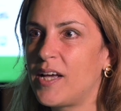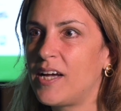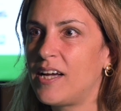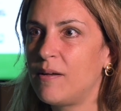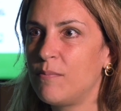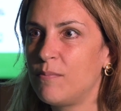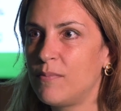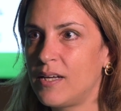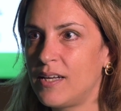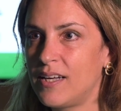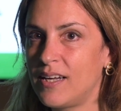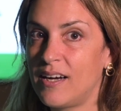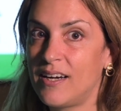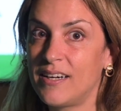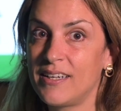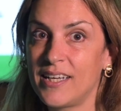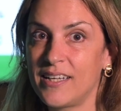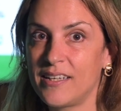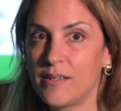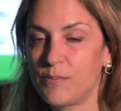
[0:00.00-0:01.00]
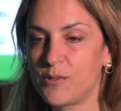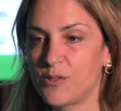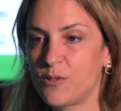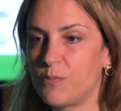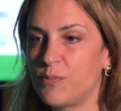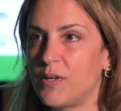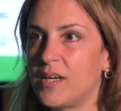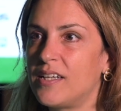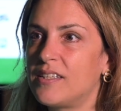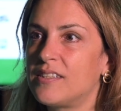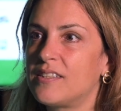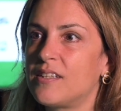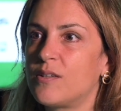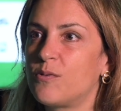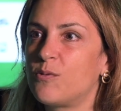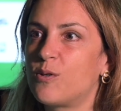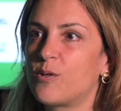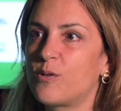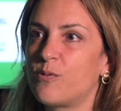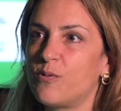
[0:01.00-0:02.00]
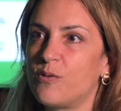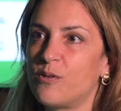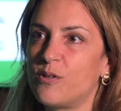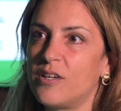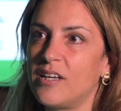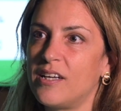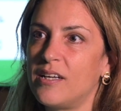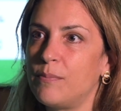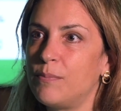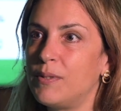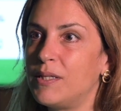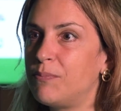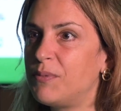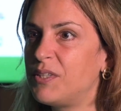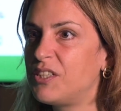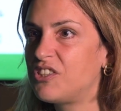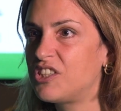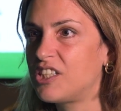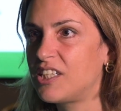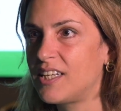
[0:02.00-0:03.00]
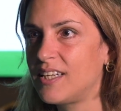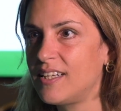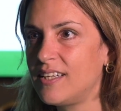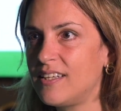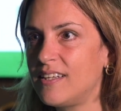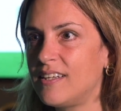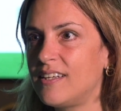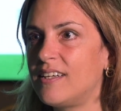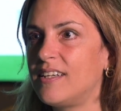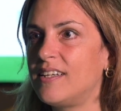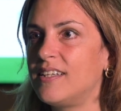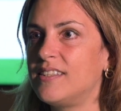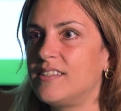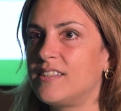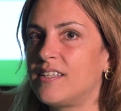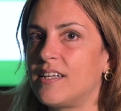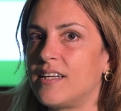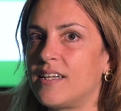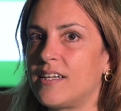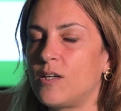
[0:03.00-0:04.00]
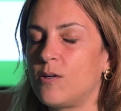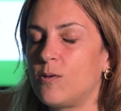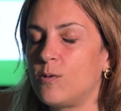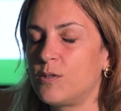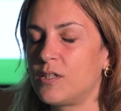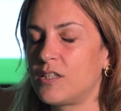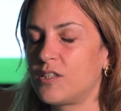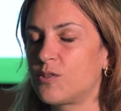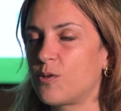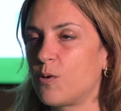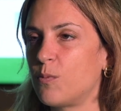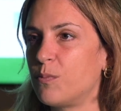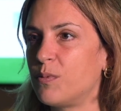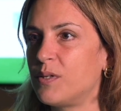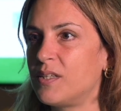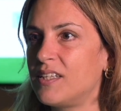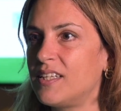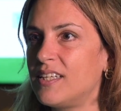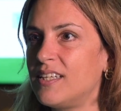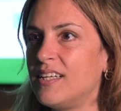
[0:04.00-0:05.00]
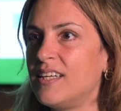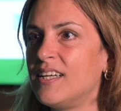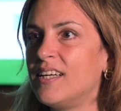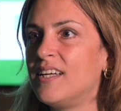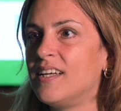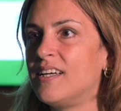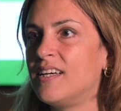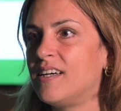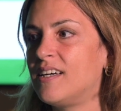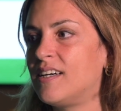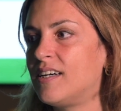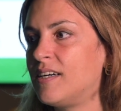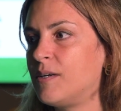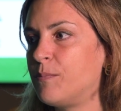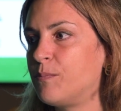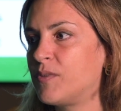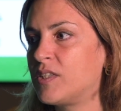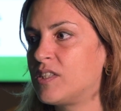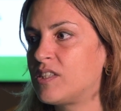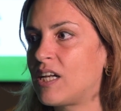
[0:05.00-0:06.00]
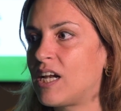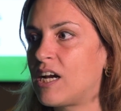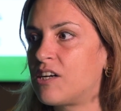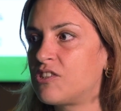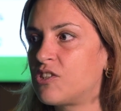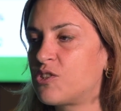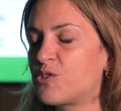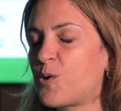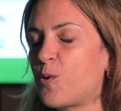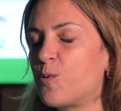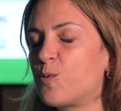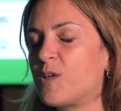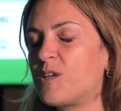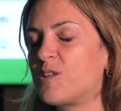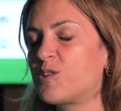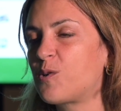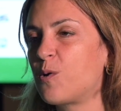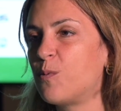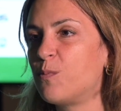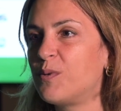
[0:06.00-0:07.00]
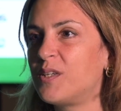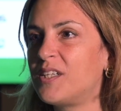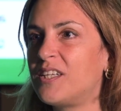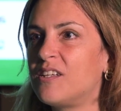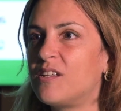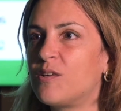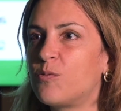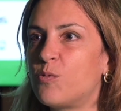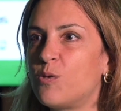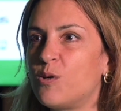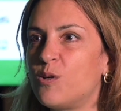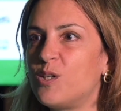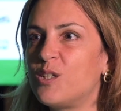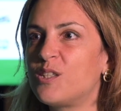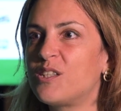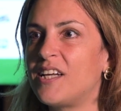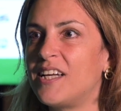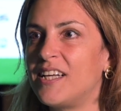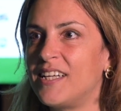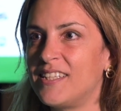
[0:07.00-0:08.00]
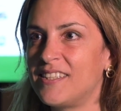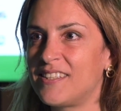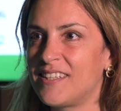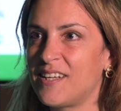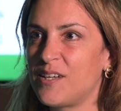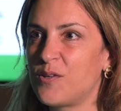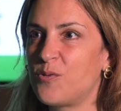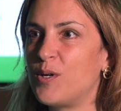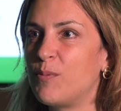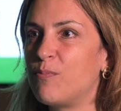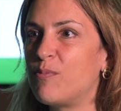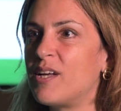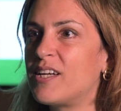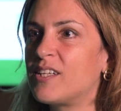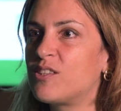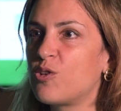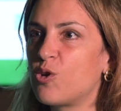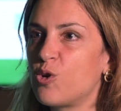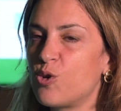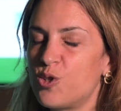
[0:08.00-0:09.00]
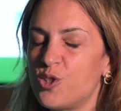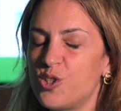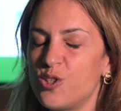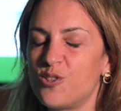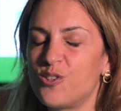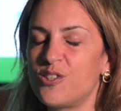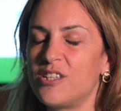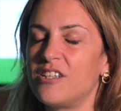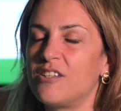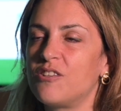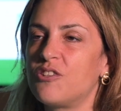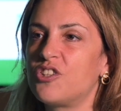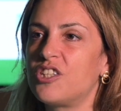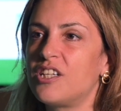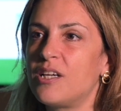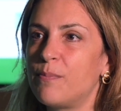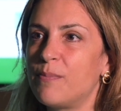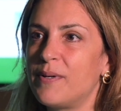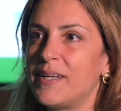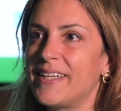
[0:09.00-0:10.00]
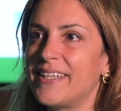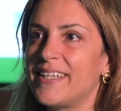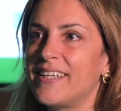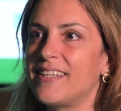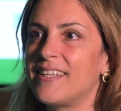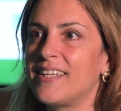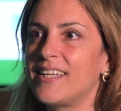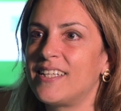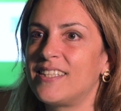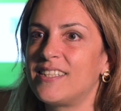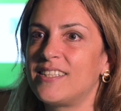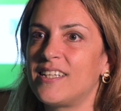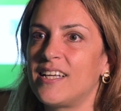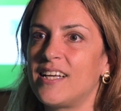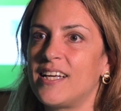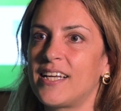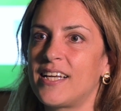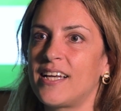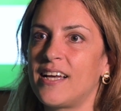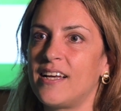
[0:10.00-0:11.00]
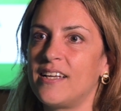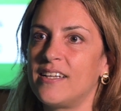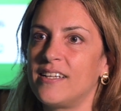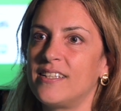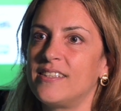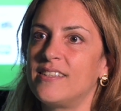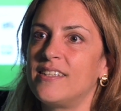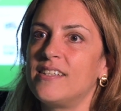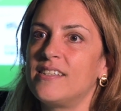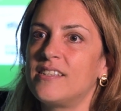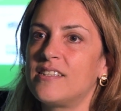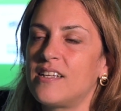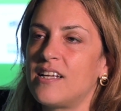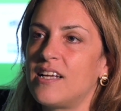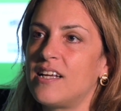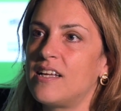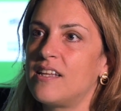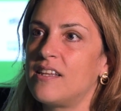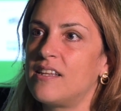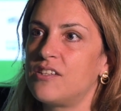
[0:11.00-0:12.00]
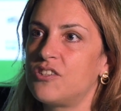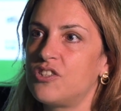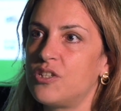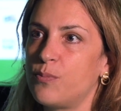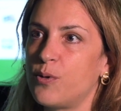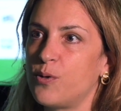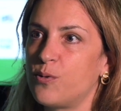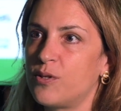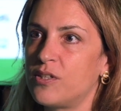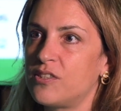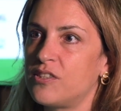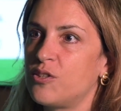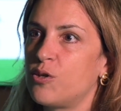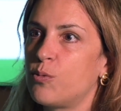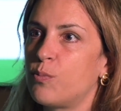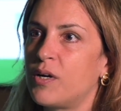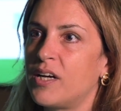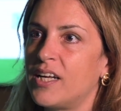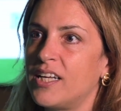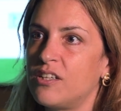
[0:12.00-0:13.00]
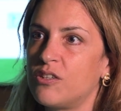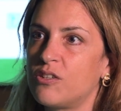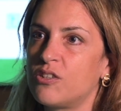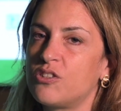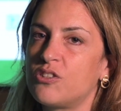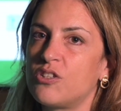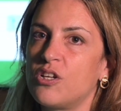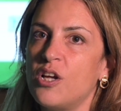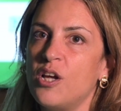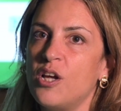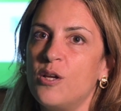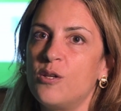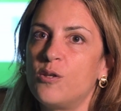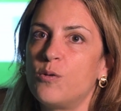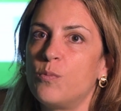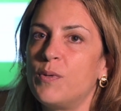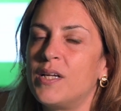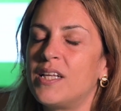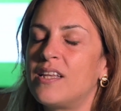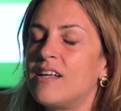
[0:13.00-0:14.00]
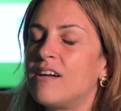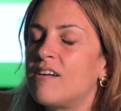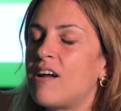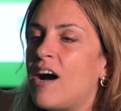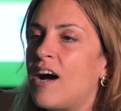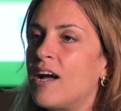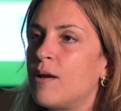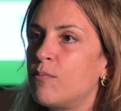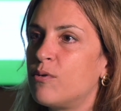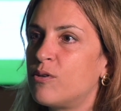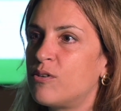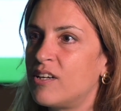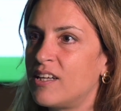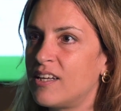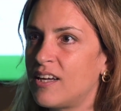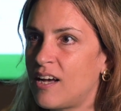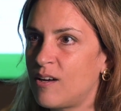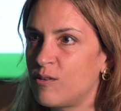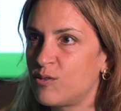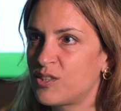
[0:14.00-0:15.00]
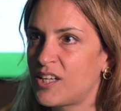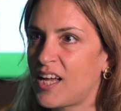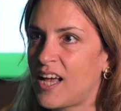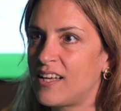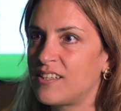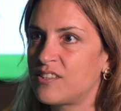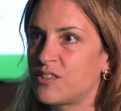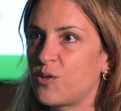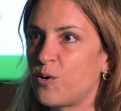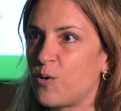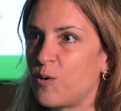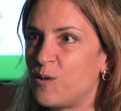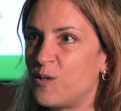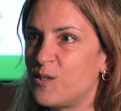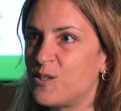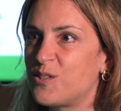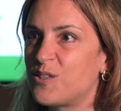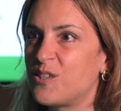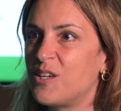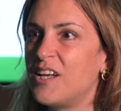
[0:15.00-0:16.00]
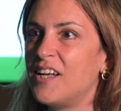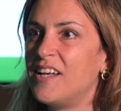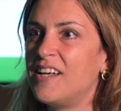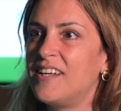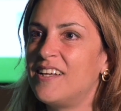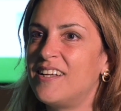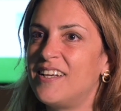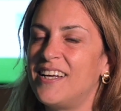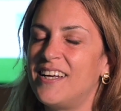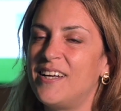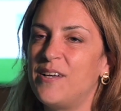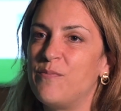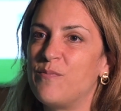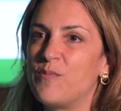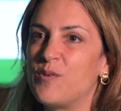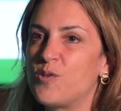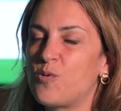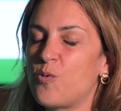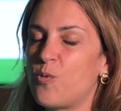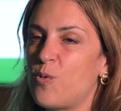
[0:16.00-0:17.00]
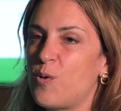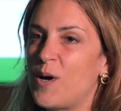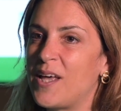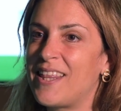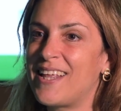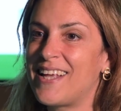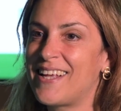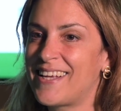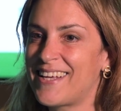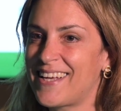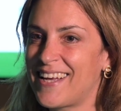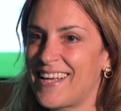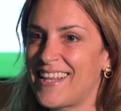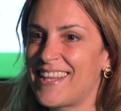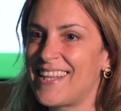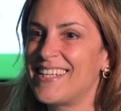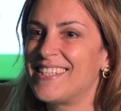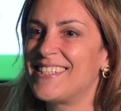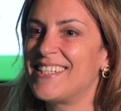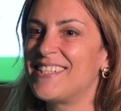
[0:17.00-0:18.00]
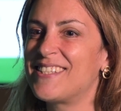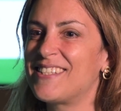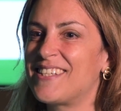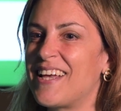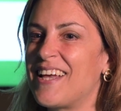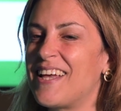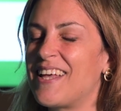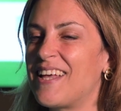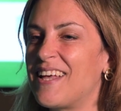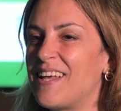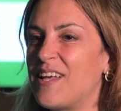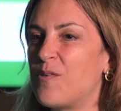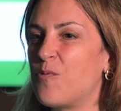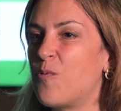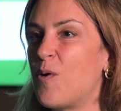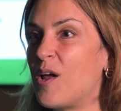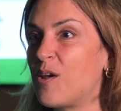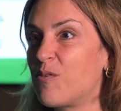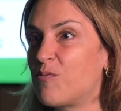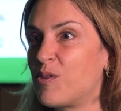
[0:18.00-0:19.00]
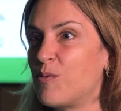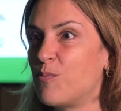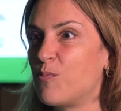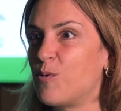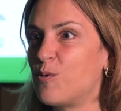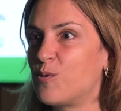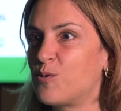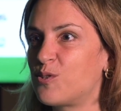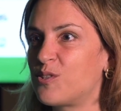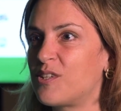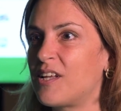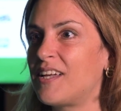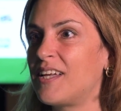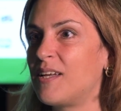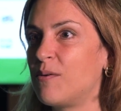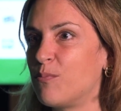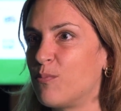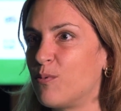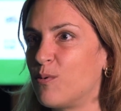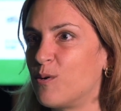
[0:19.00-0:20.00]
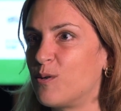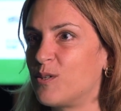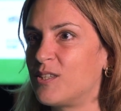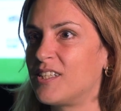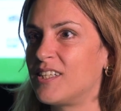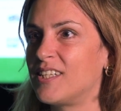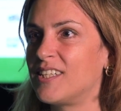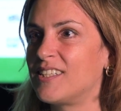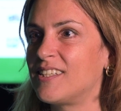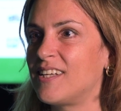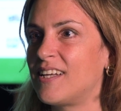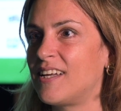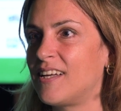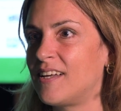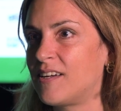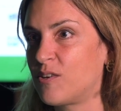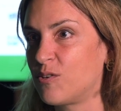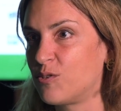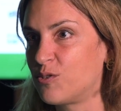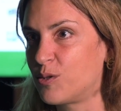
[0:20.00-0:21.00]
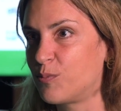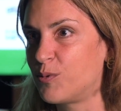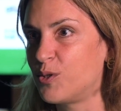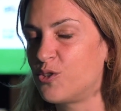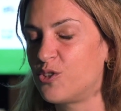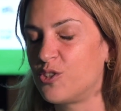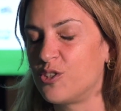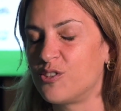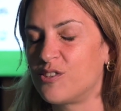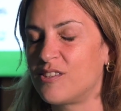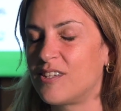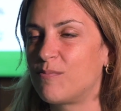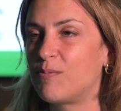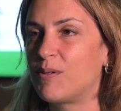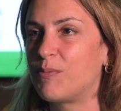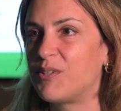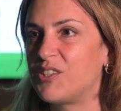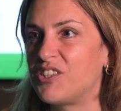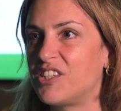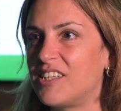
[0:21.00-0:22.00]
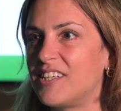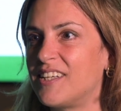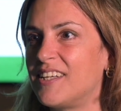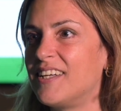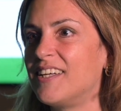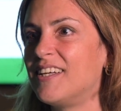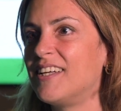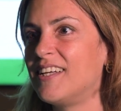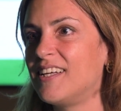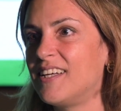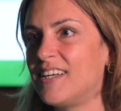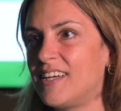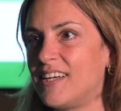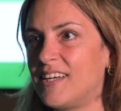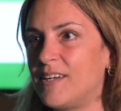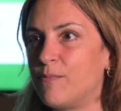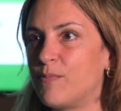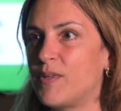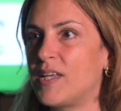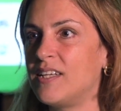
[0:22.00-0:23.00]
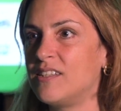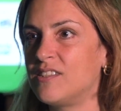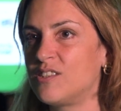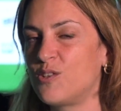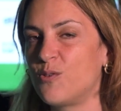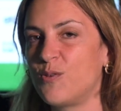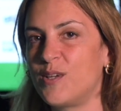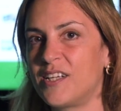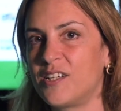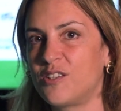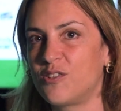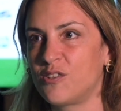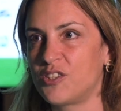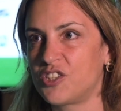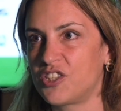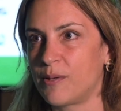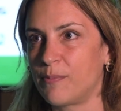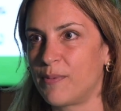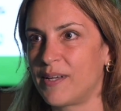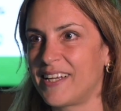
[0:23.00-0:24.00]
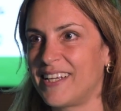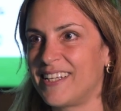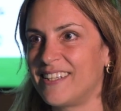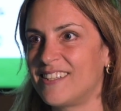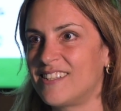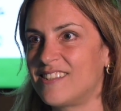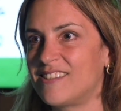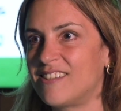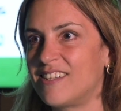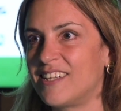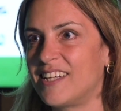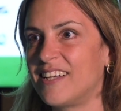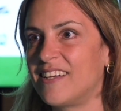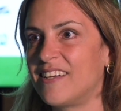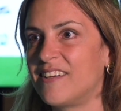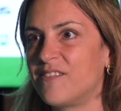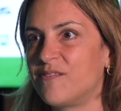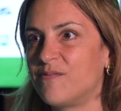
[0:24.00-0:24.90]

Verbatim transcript: I'm uh, Ariana Psomas. I work for uh, PPG. Uh, it's a coatings company. Um, it's the largest coatings company in the world, and uh, we bring solutions into shipping that uh, can assist uh, the ship owners and operators to meet their IMO greenhouse gas goals. Um, so I think this is one of the most important contributions that PPG um, is doing to the shipping industry.